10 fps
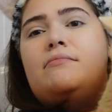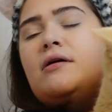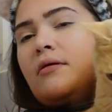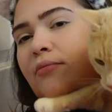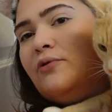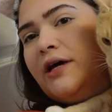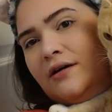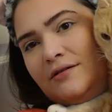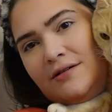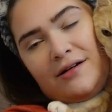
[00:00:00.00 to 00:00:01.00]
baby boy,
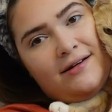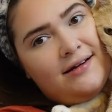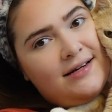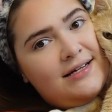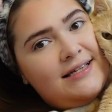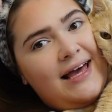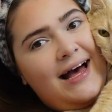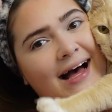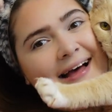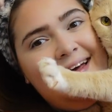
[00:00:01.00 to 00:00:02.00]
say
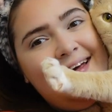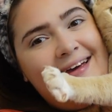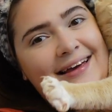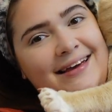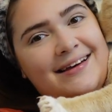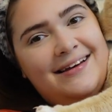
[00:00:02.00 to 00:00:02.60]
hi.